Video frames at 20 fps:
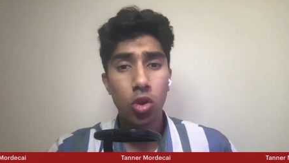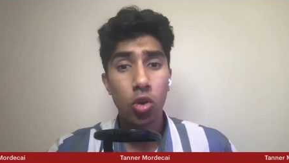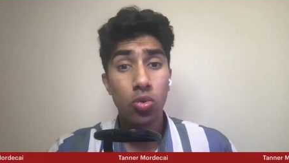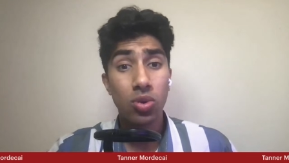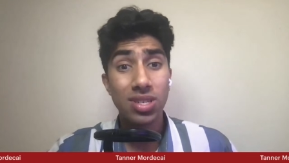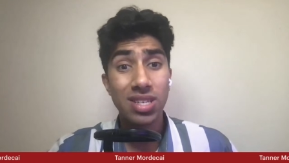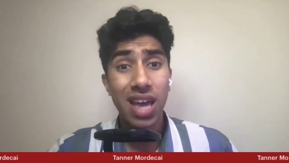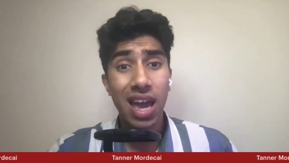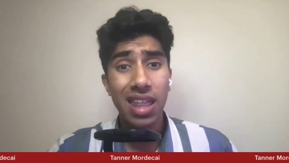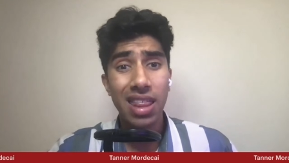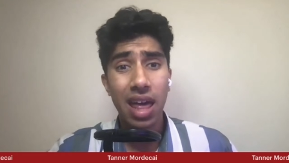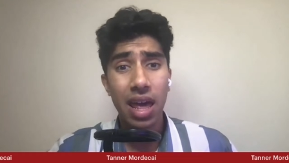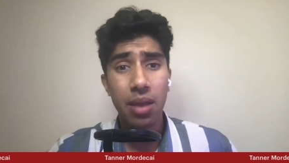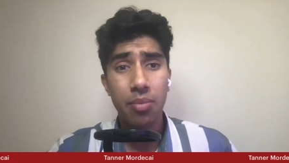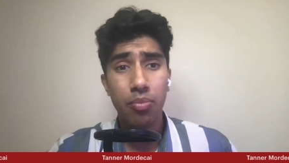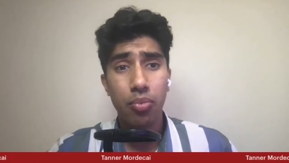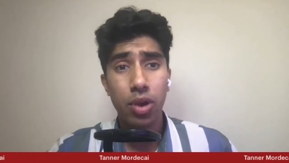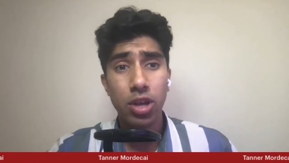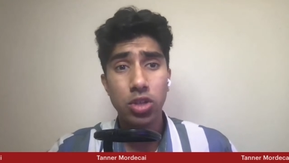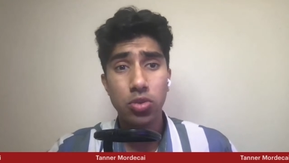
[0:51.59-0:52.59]
Was I that
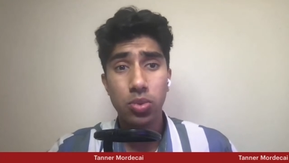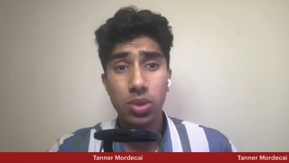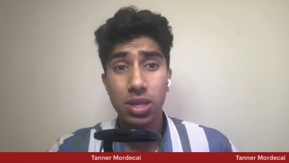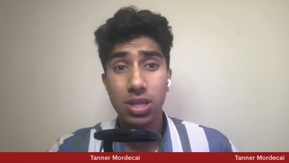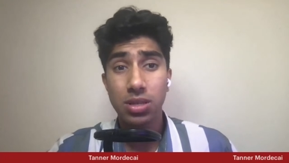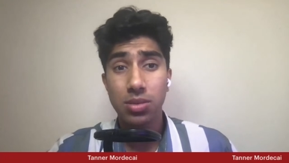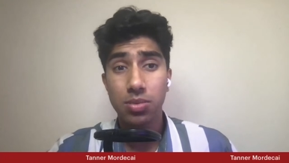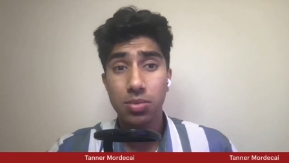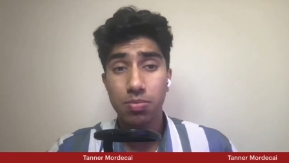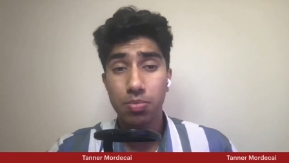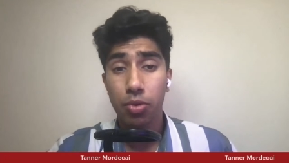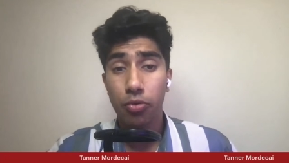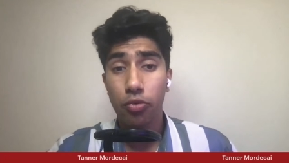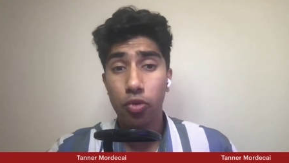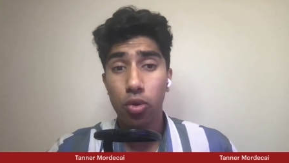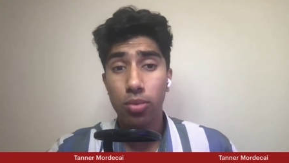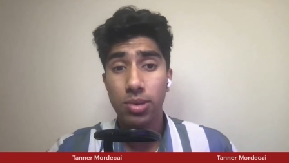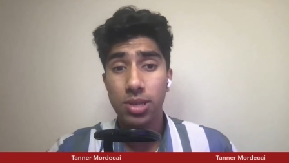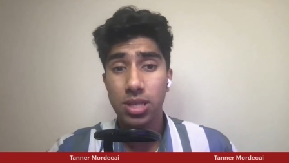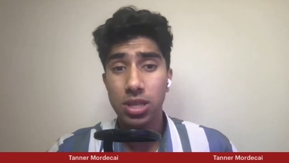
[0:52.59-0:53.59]
impressed with his
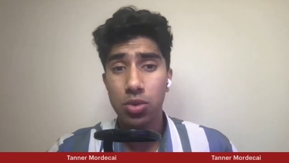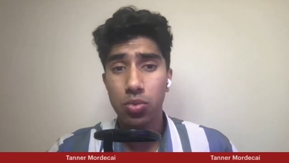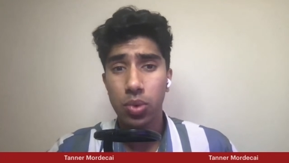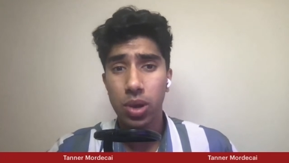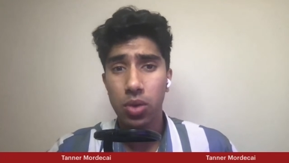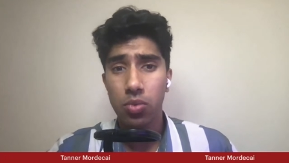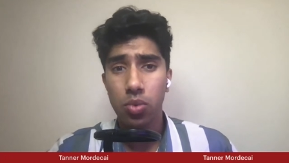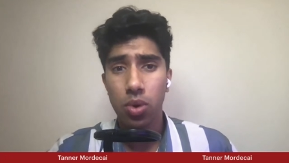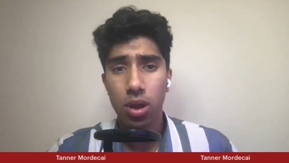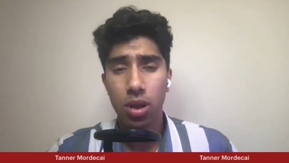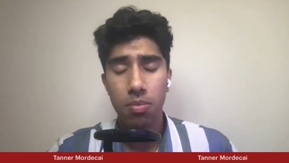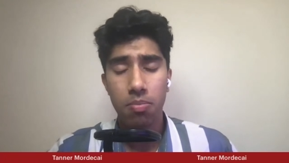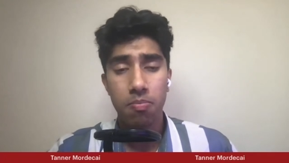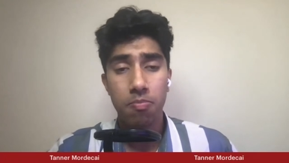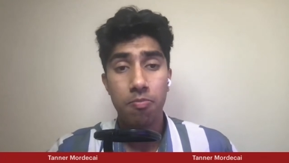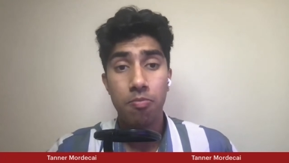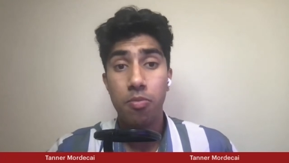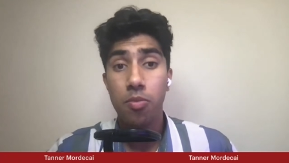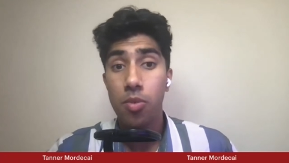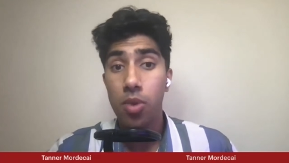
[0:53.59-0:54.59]
performance in week 1?
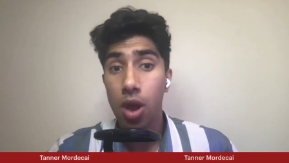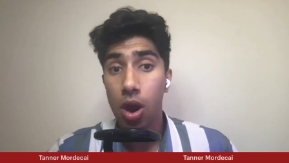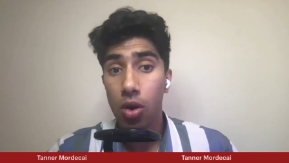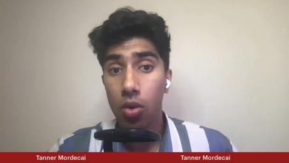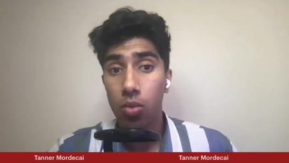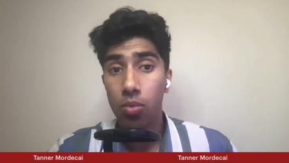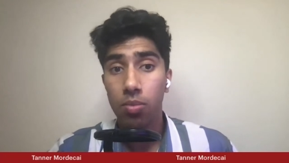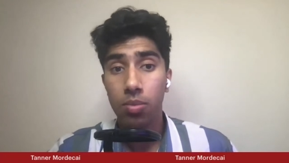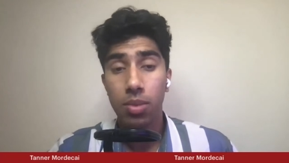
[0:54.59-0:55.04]
No.